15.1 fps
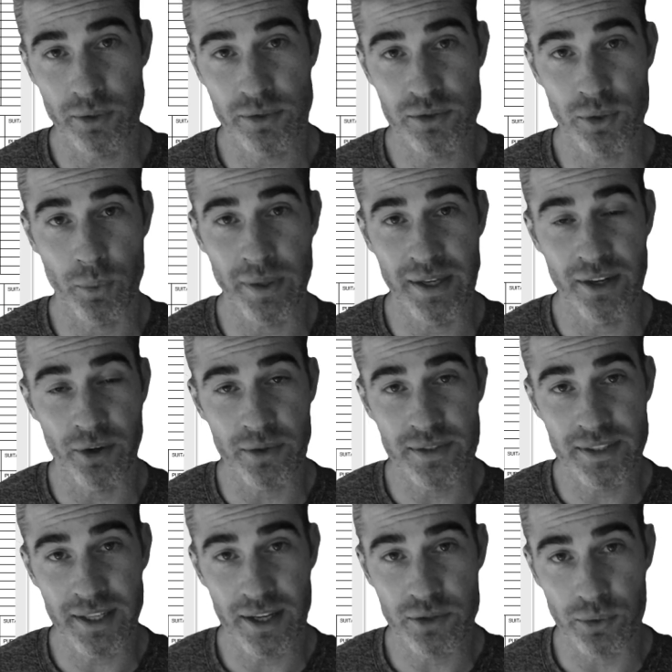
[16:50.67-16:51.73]
So in our
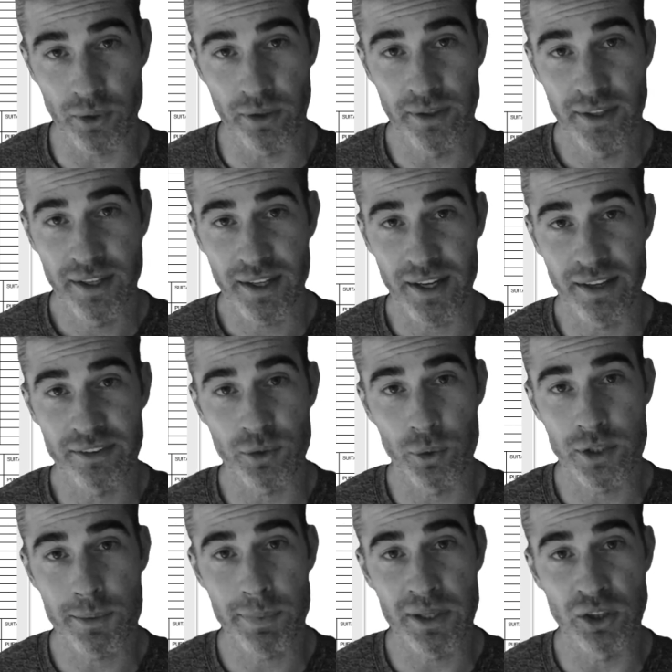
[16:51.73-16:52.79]
schedule, it's going
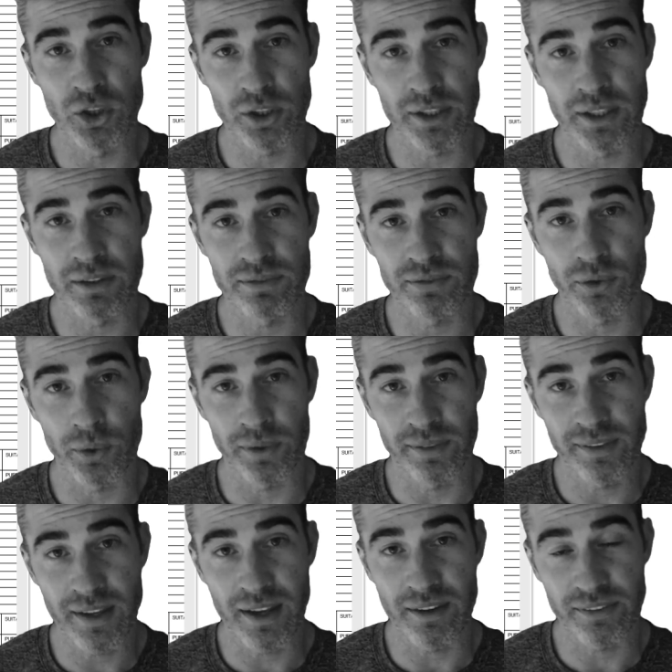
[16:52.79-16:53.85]
to be looking for
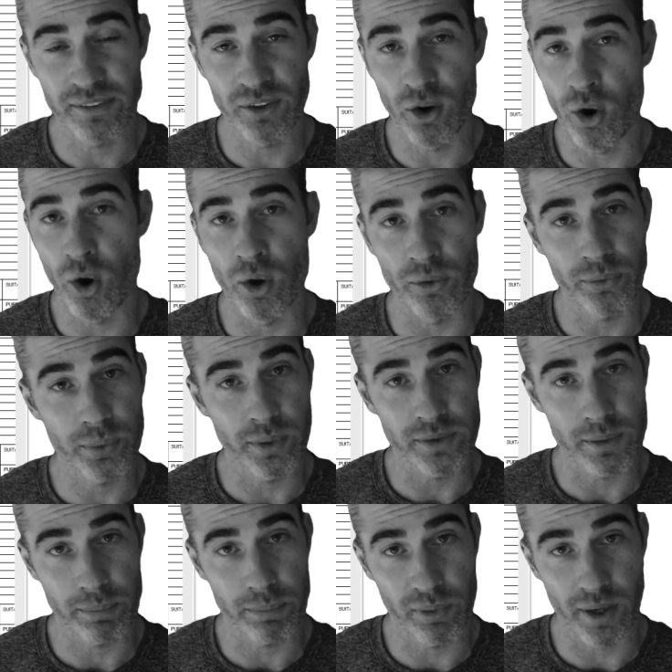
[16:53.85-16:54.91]
this all throughout the
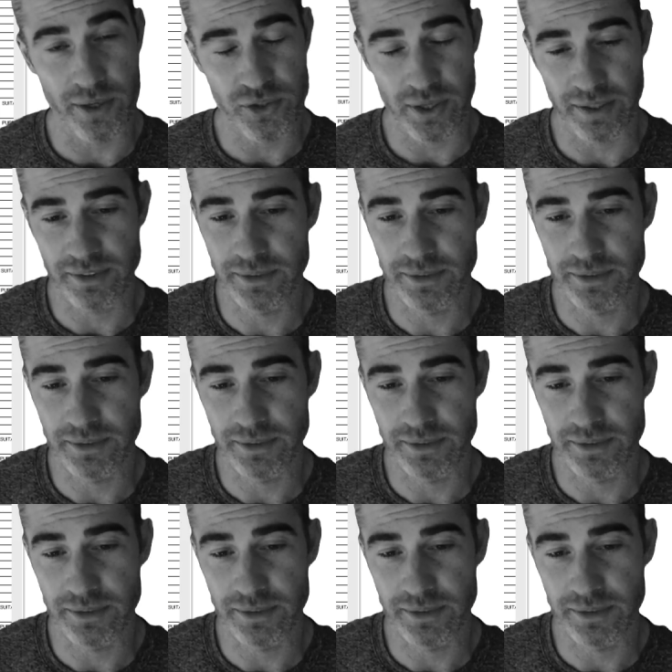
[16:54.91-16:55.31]
project.